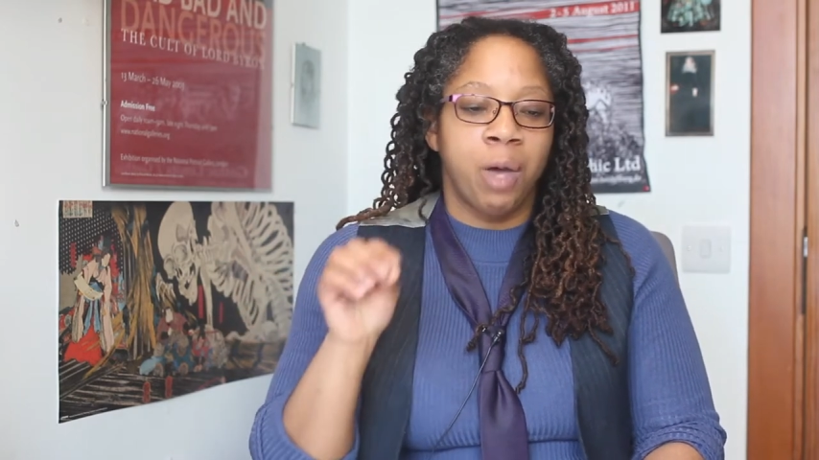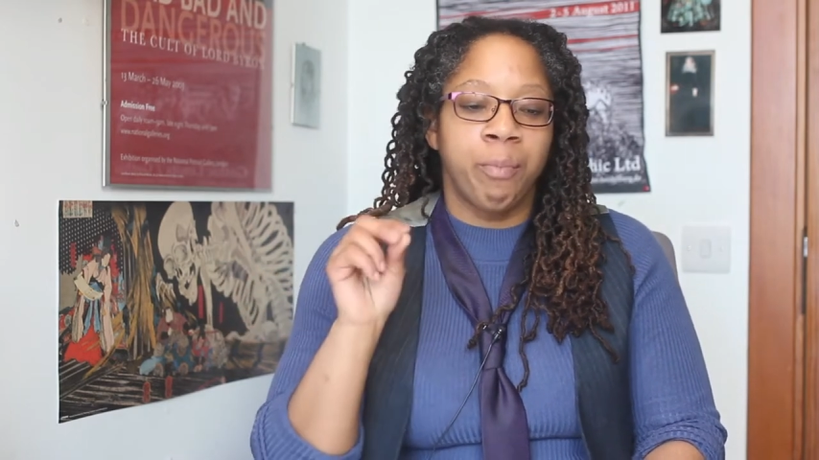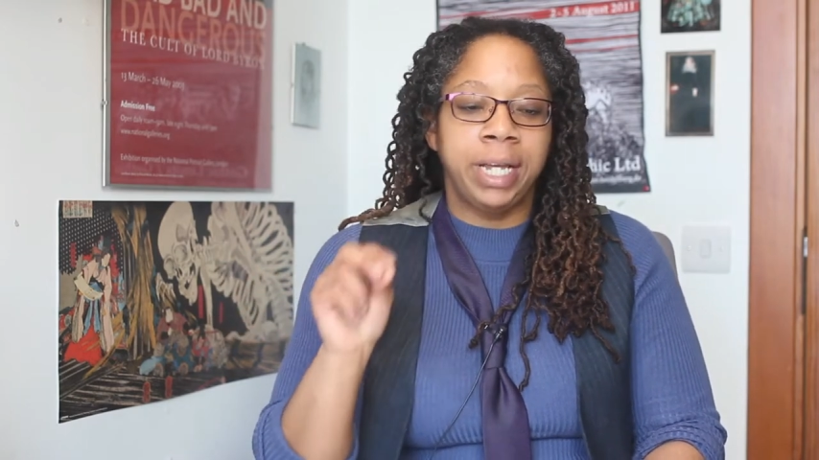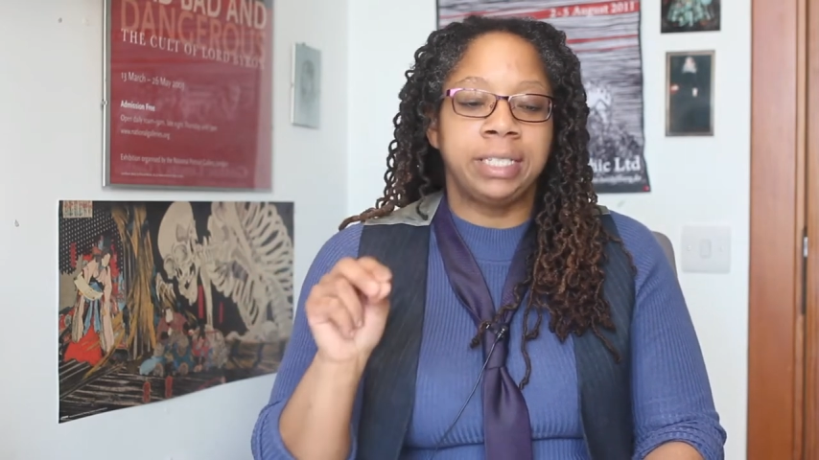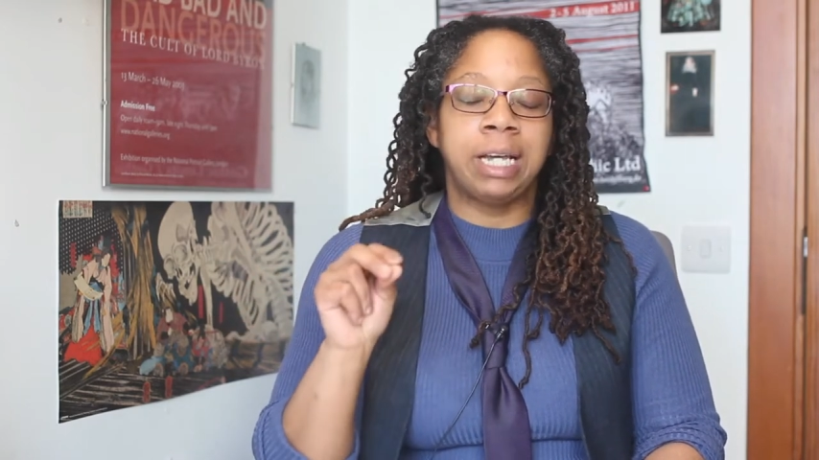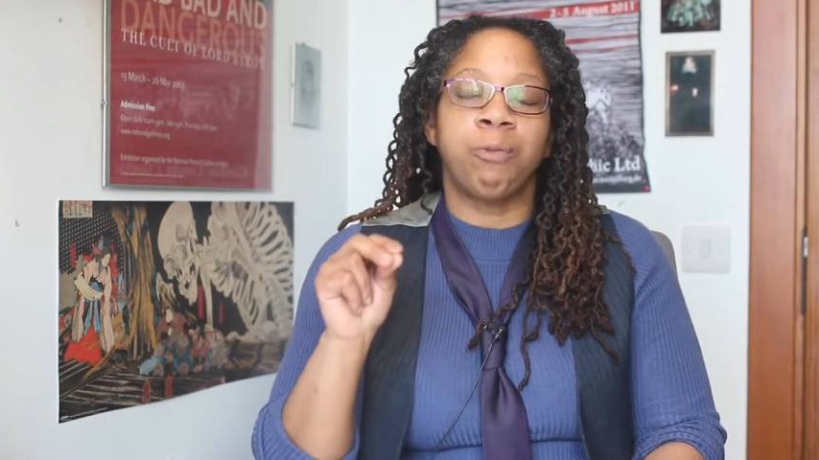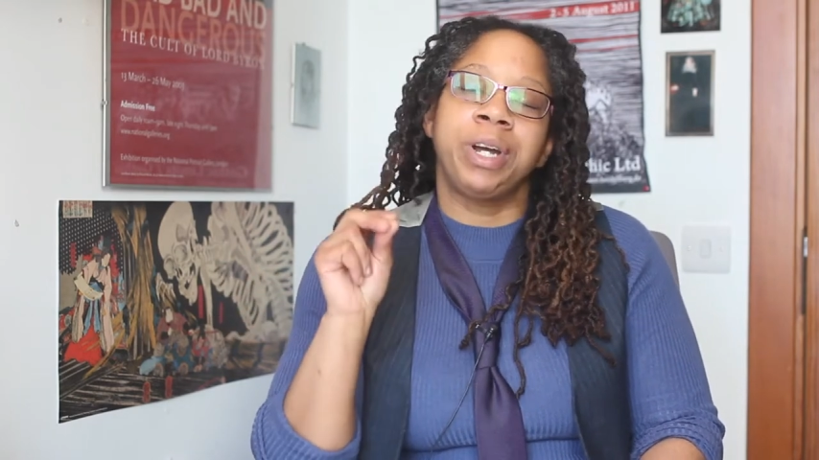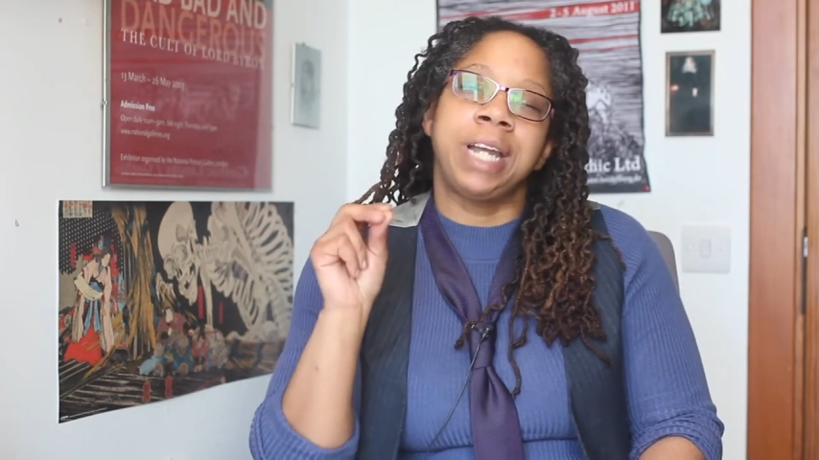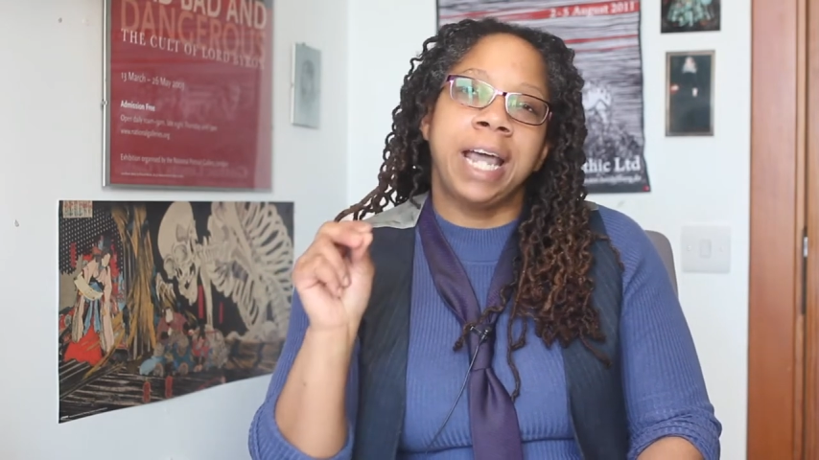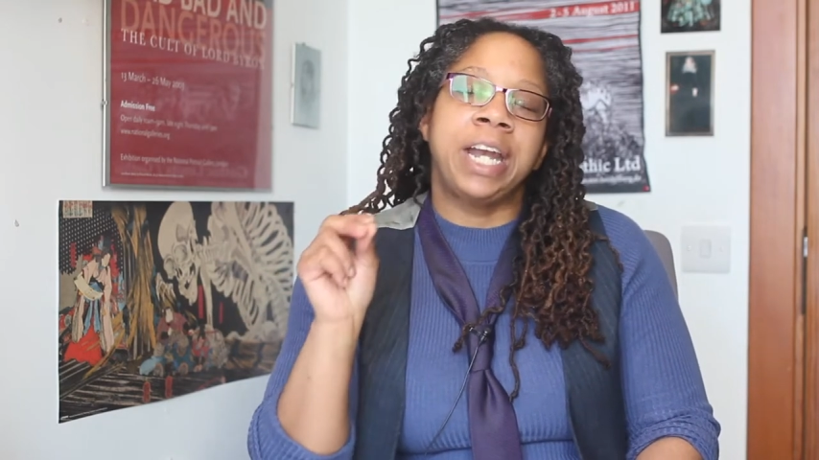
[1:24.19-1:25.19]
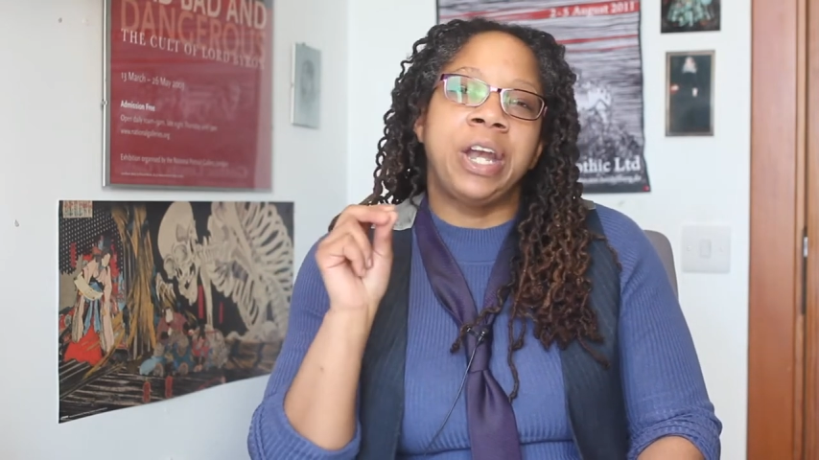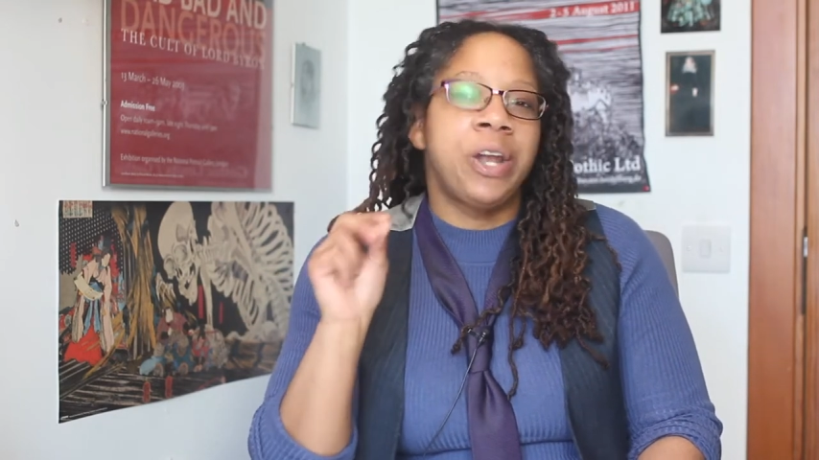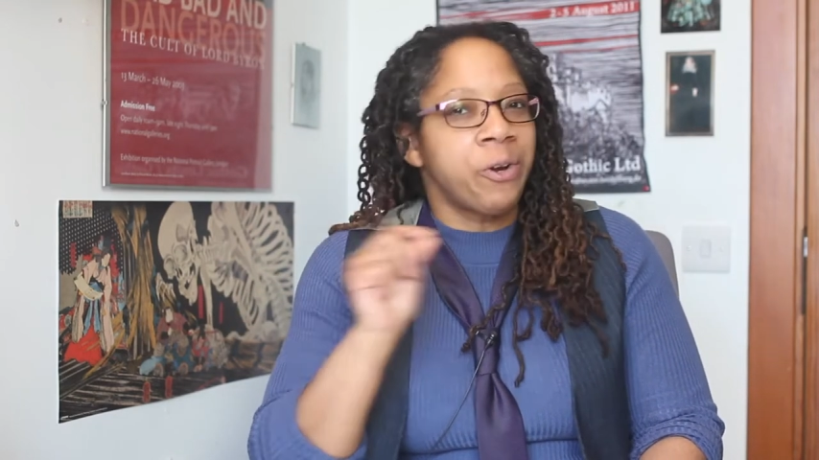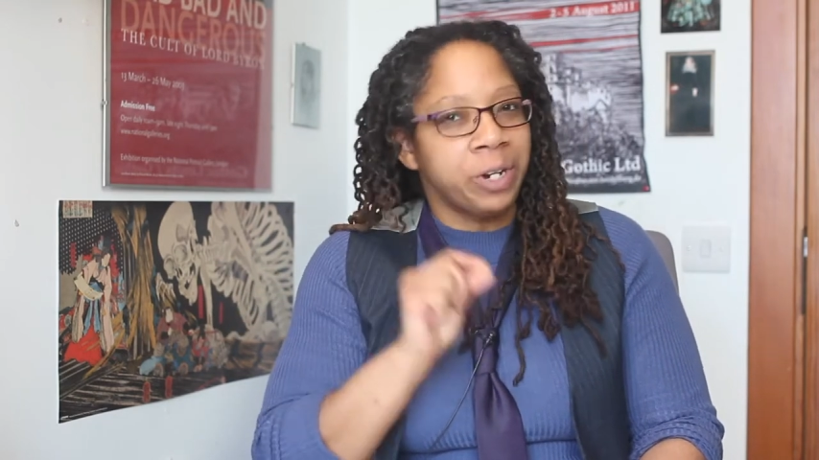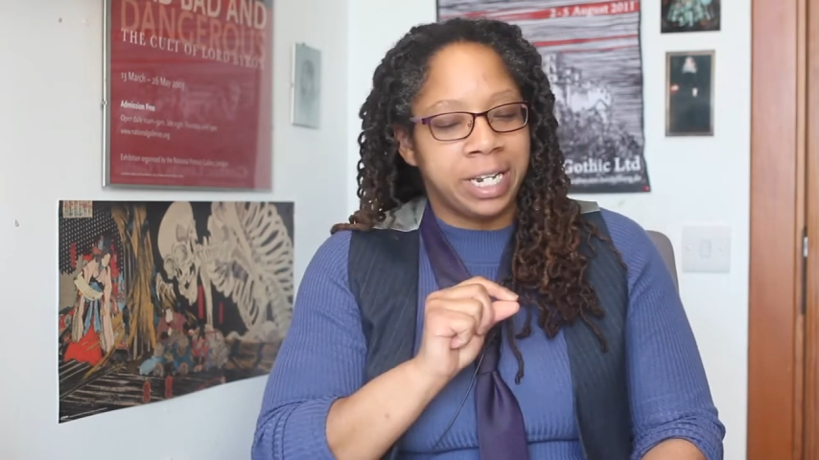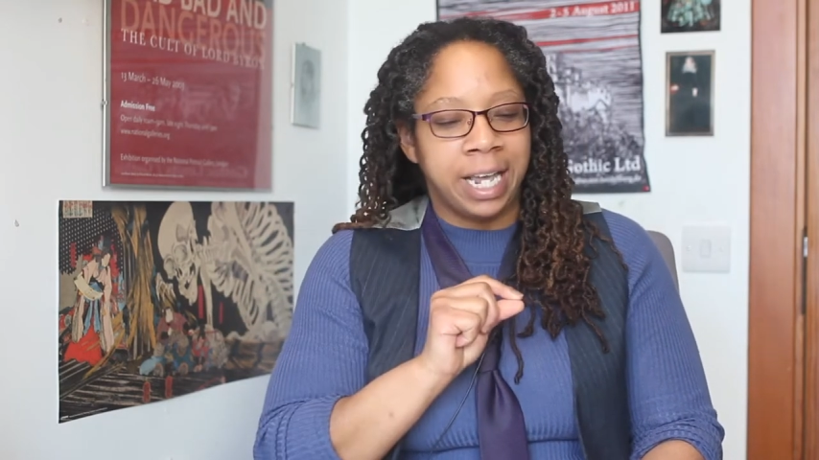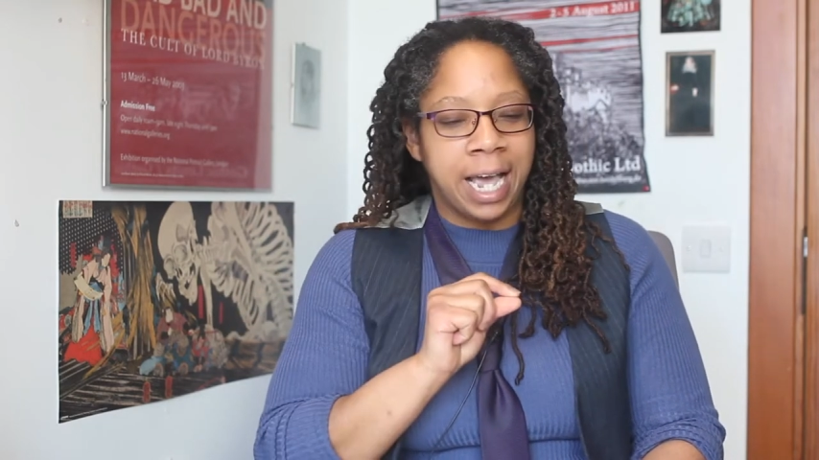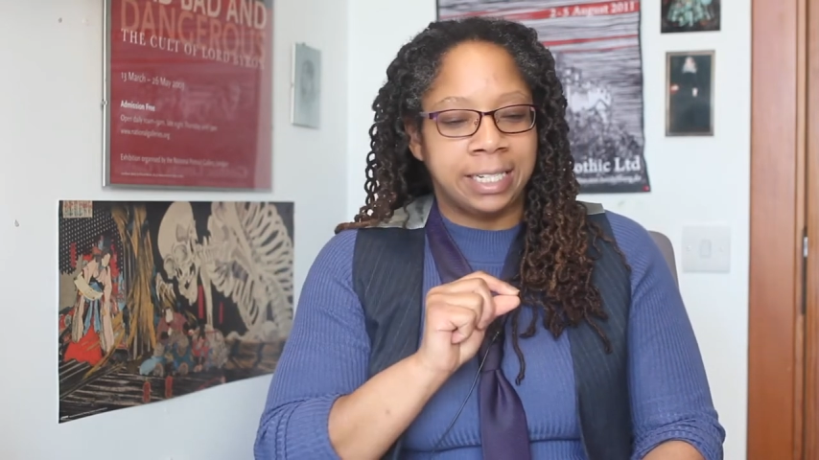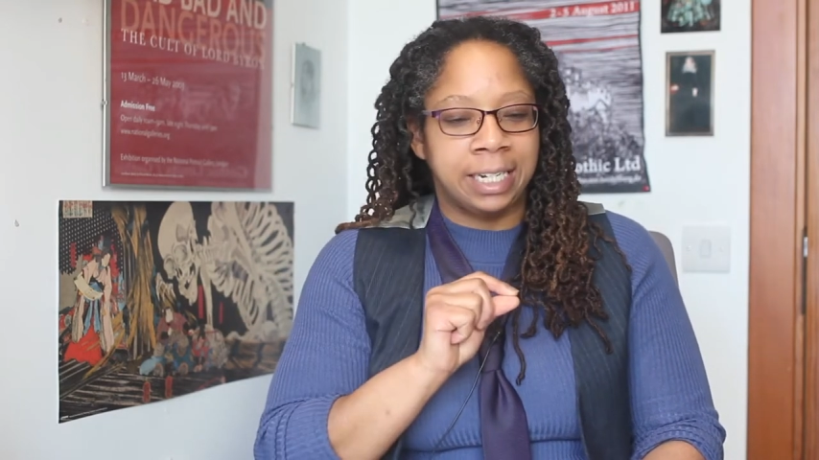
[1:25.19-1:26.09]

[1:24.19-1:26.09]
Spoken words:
means that we're not nearly as